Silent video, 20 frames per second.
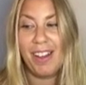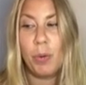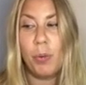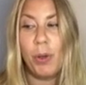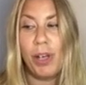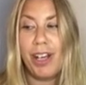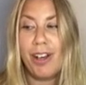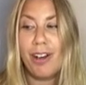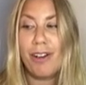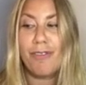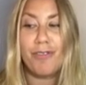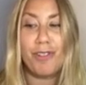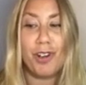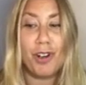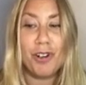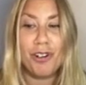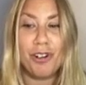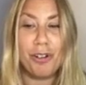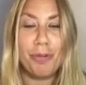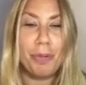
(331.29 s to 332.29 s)
We are
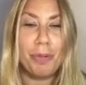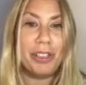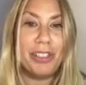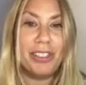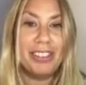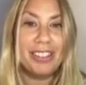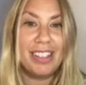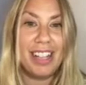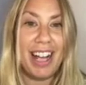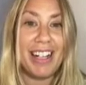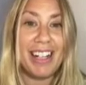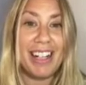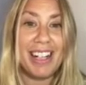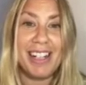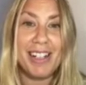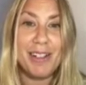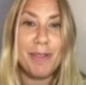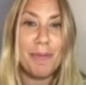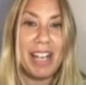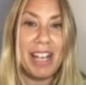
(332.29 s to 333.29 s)
vulnerable and
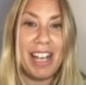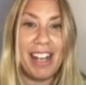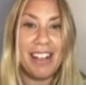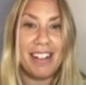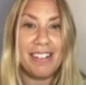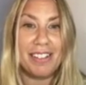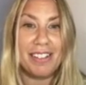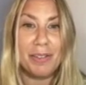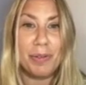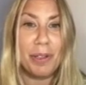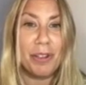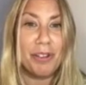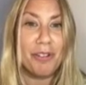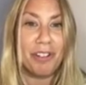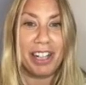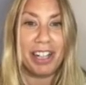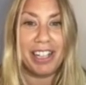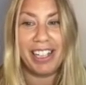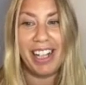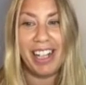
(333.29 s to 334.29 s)
need to be handled with
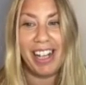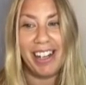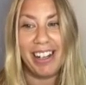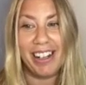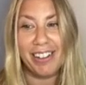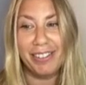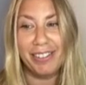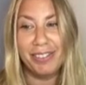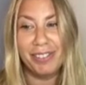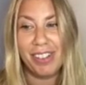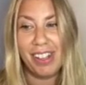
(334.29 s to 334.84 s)
great care.